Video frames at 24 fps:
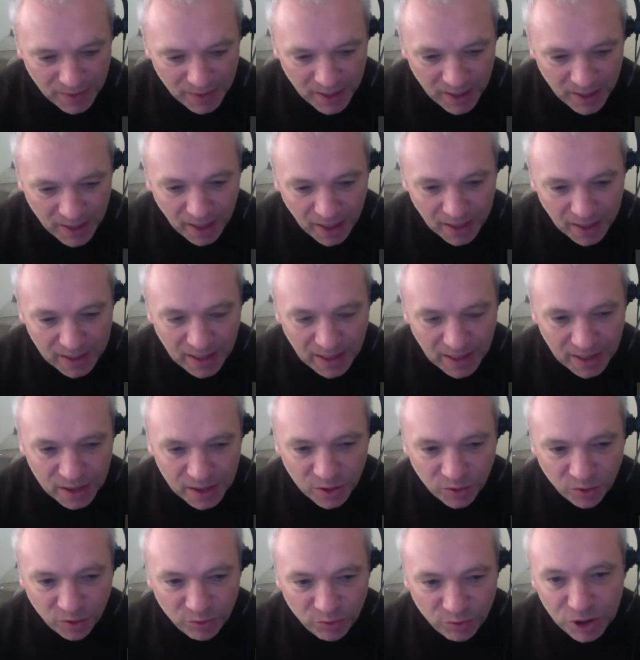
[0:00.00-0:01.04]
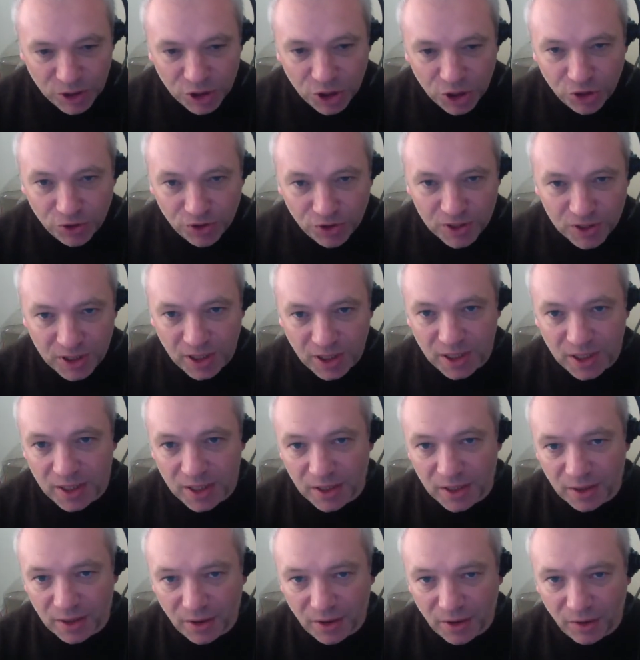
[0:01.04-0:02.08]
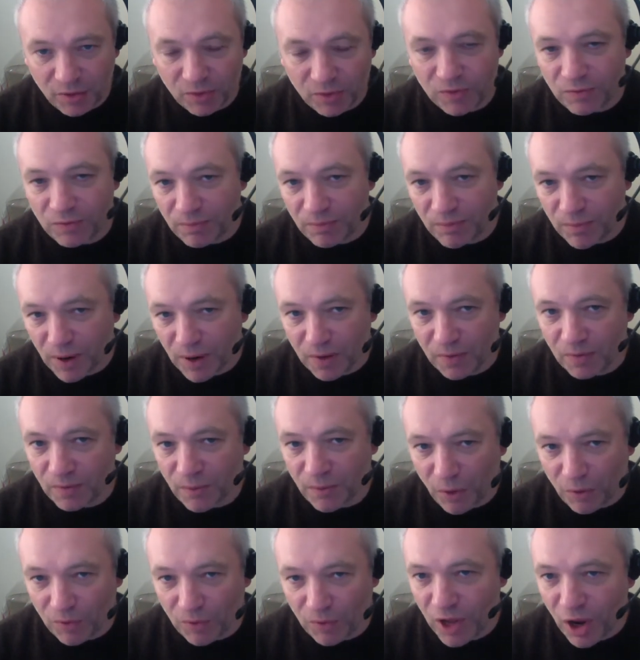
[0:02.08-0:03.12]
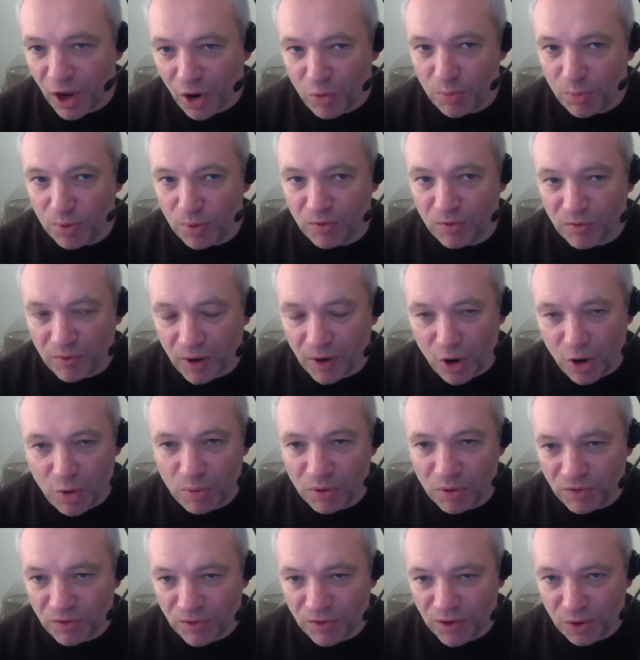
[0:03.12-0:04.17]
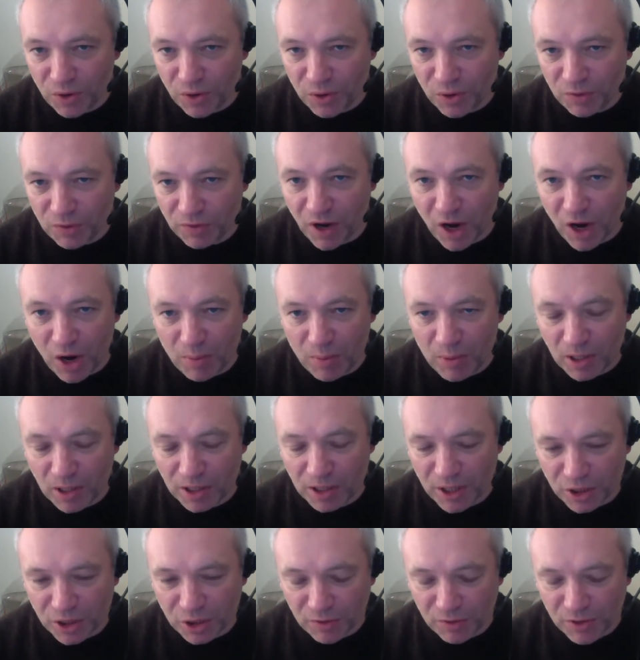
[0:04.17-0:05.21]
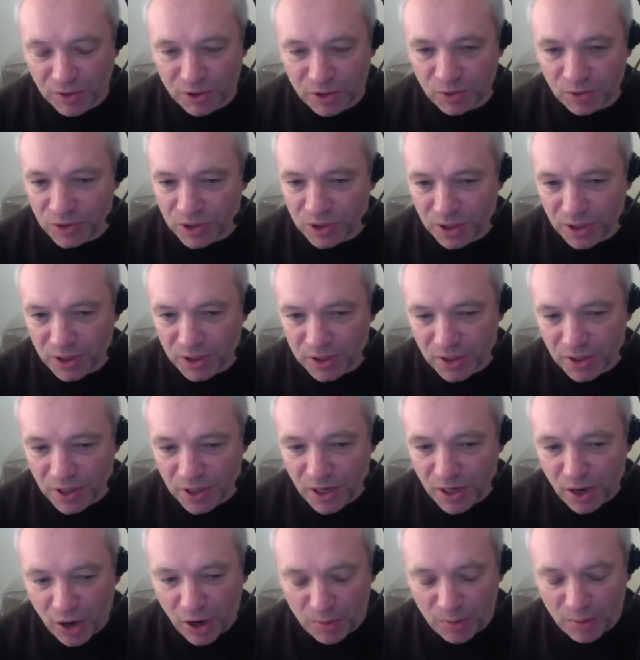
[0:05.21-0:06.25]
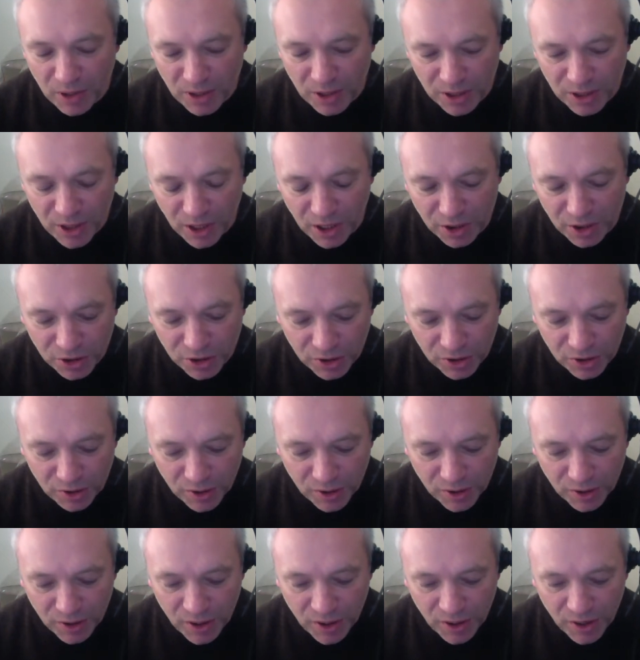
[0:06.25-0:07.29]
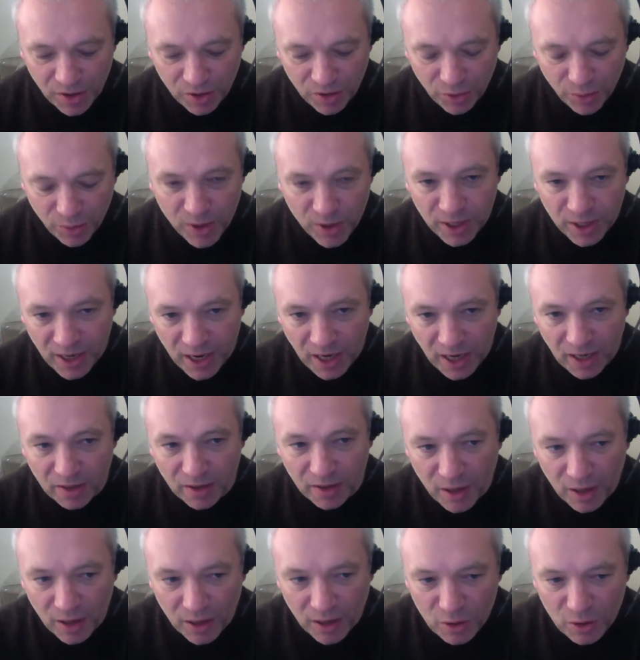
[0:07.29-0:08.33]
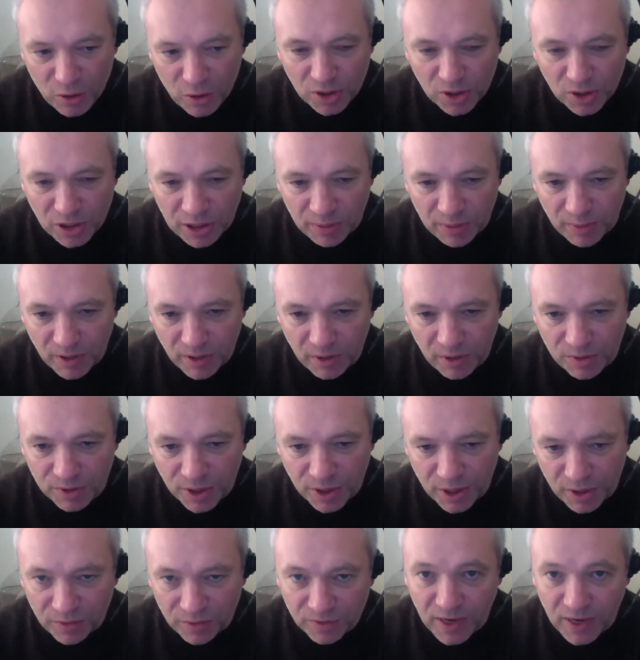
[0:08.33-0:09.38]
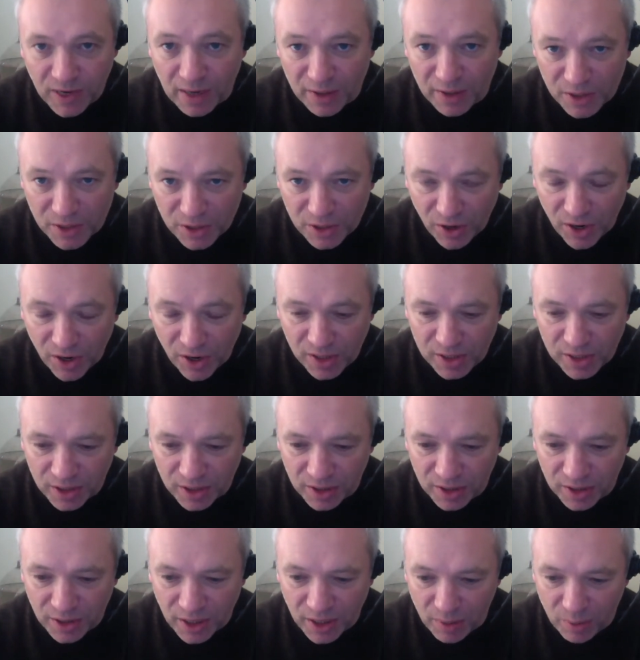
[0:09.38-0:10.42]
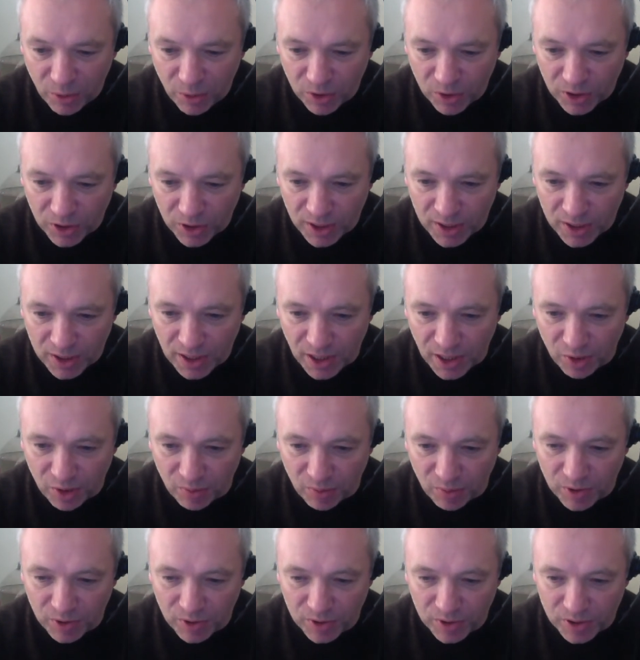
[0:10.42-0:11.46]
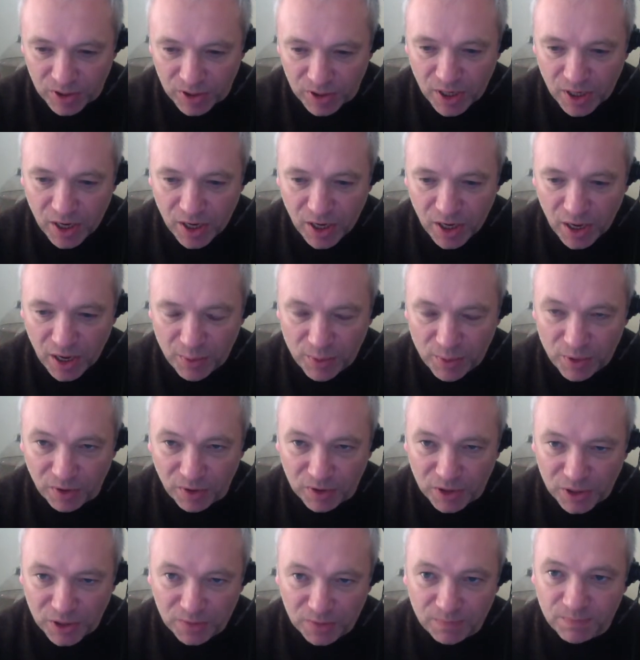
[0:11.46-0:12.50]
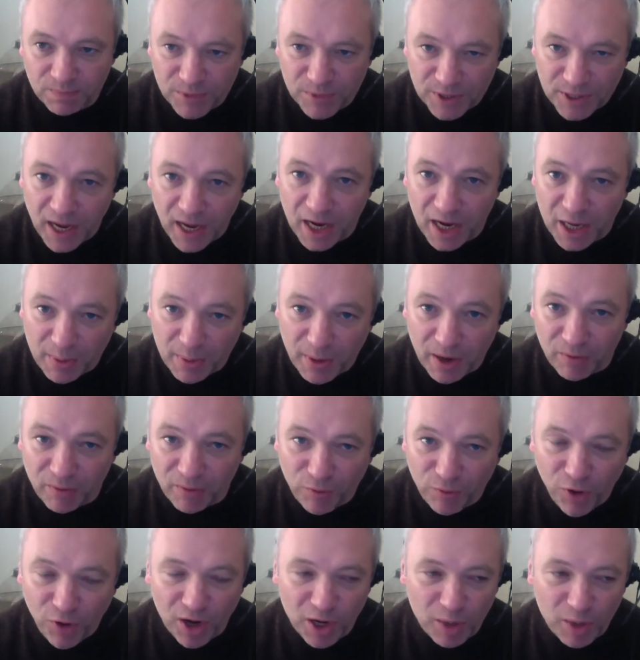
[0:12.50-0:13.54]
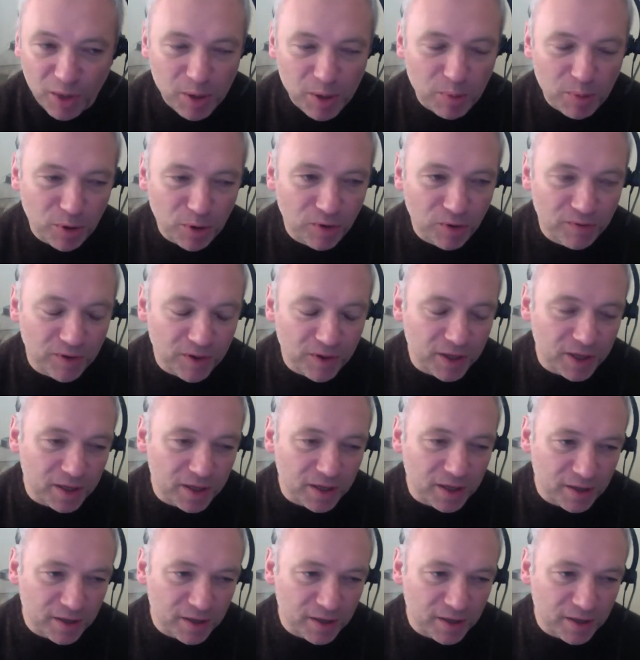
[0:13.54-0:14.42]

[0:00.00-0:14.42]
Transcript: a sense of maturity of the open field, if you like, open education resources, open education, that we can look at some of those kind of downsides in more detail, because we're not so scared about frightening people off, I think,